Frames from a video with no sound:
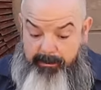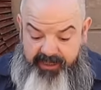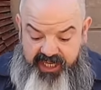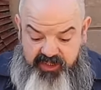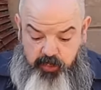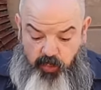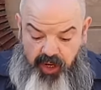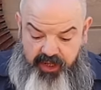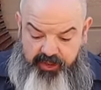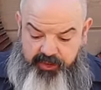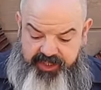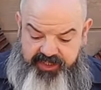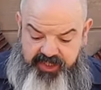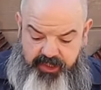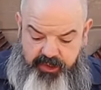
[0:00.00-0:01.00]
mix water
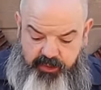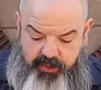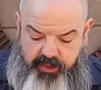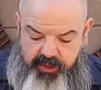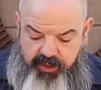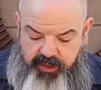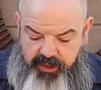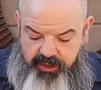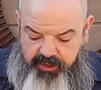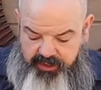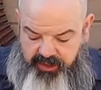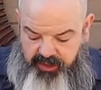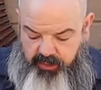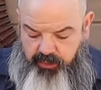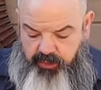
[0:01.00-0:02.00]
into
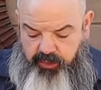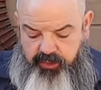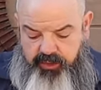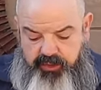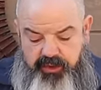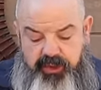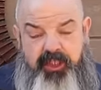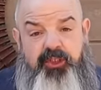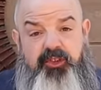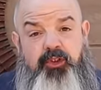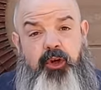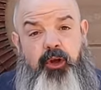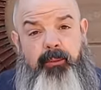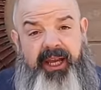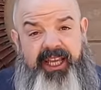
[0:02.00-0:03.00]
to
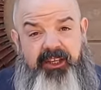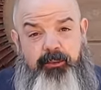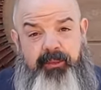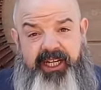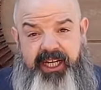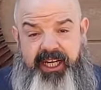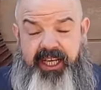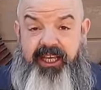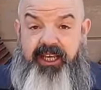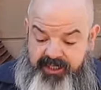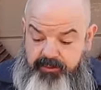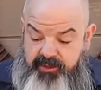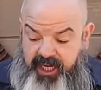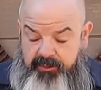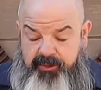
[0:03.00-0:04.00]
control my humidity.
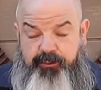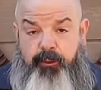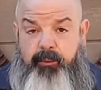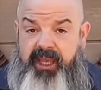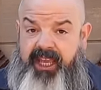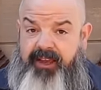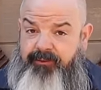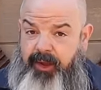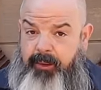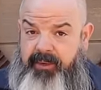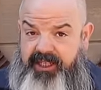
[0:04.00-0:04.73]
Sometimes for me, if I